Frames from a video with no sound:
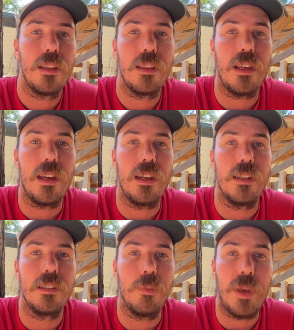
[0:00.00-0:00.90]

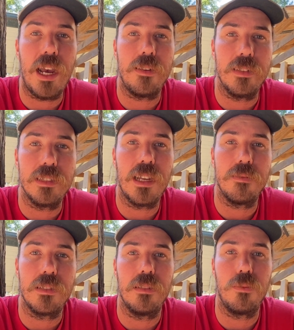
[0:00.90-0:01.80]
that your batteries have
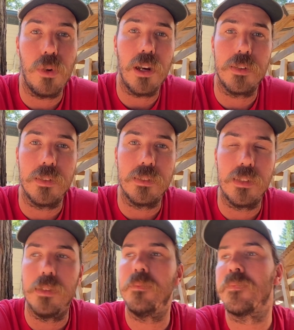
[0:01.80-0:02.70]
enough water in
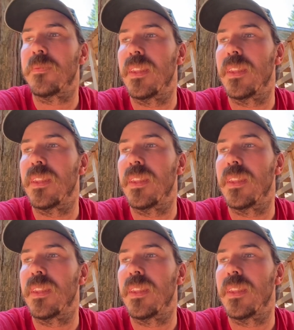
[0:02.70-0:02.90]
them.